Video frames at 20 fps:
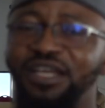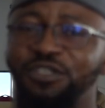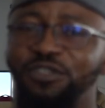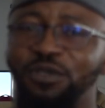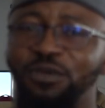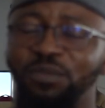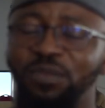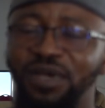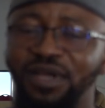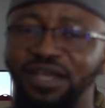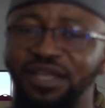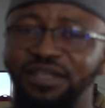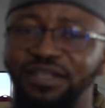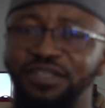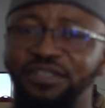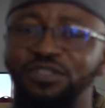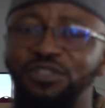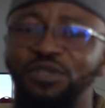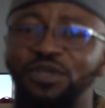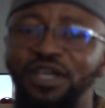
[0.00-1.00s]
Action Plan
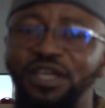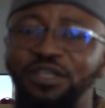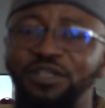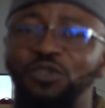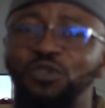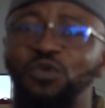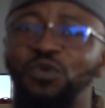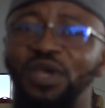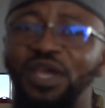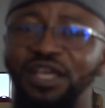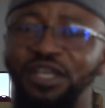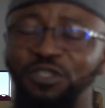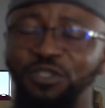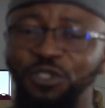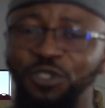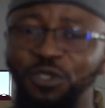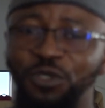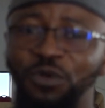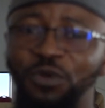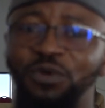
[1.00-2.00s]
is trying to
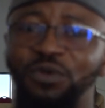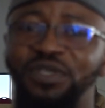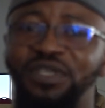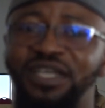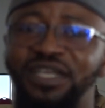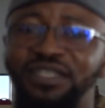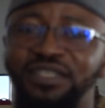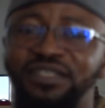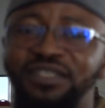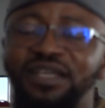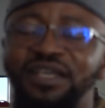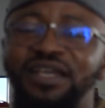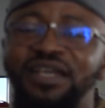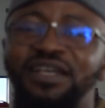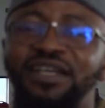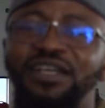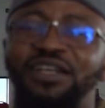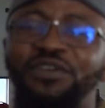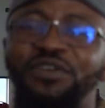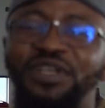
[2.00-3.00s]
ensure that
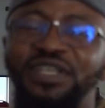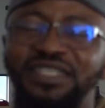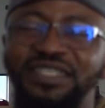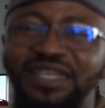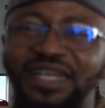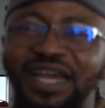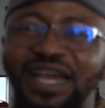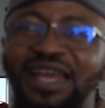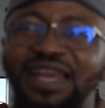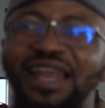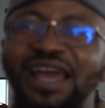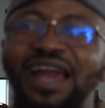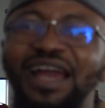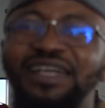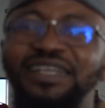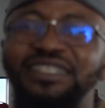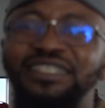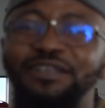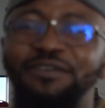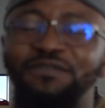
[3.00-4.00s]
critical
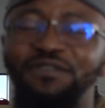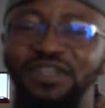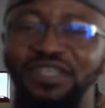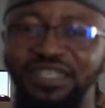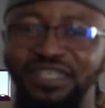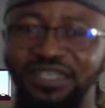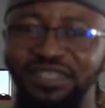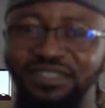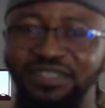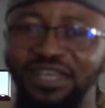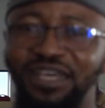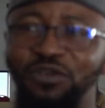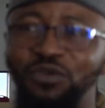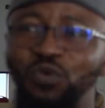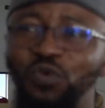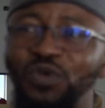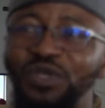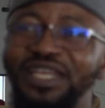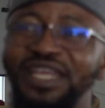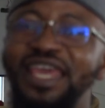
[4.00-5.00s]
activities that
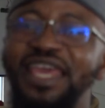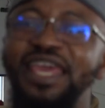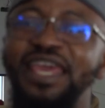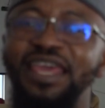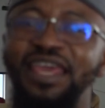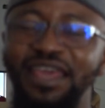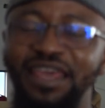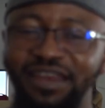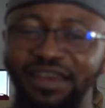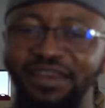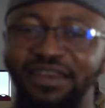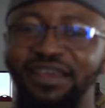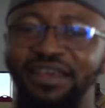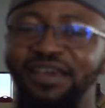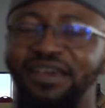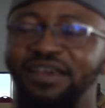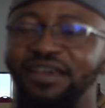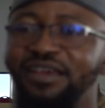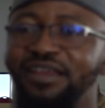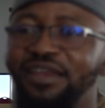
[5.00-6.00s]
would aid
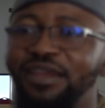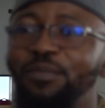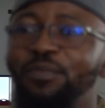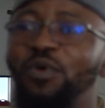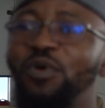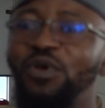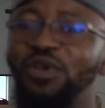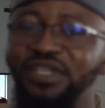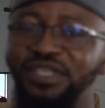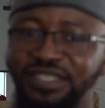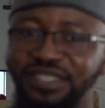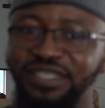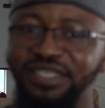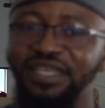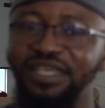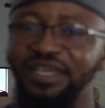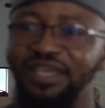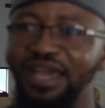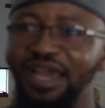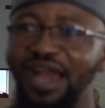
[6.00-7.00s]
the
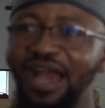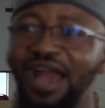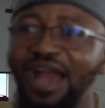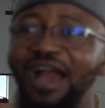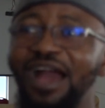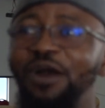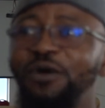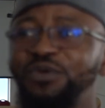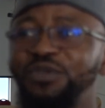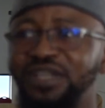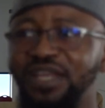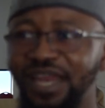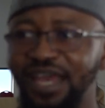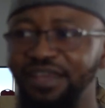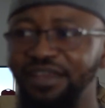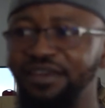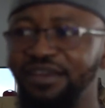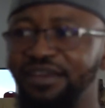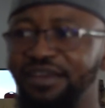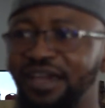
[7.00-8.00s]
policy are
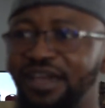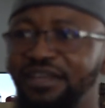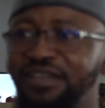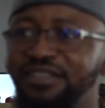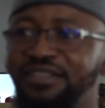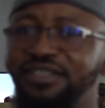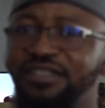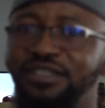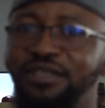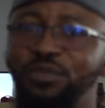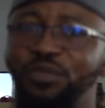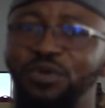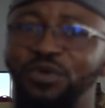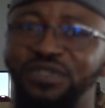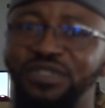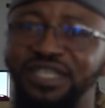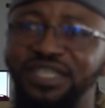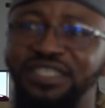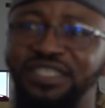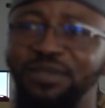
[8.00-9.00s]
outlined. And this is a
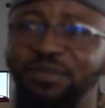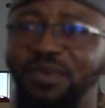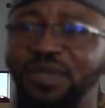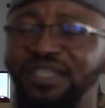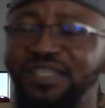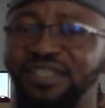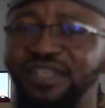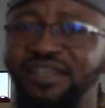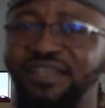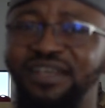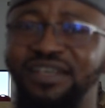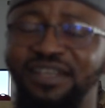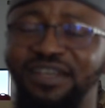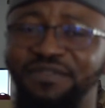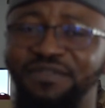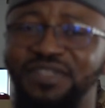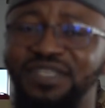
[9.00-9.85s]
process seamlessly that have